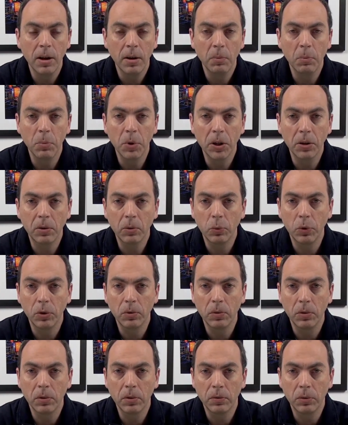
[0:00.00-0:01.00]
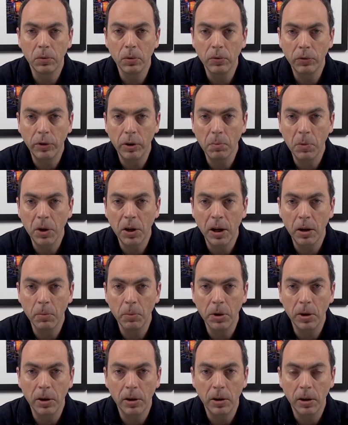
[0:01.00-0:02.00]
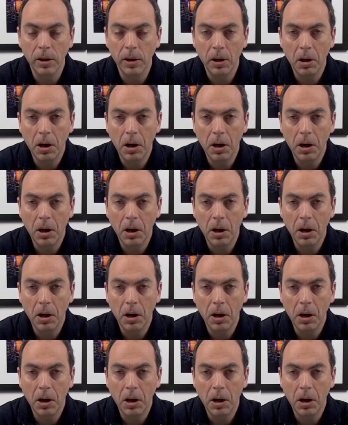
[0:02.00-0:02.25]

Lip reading: but with the full frame camera